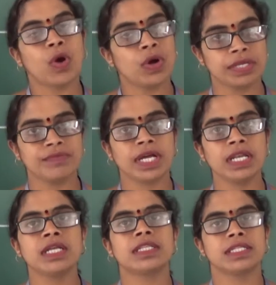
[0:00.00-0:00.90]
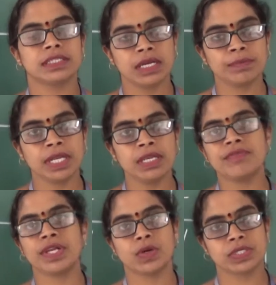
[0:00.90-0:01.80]
or even the thermal
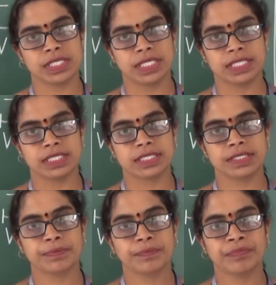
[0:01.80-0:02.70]
velocities.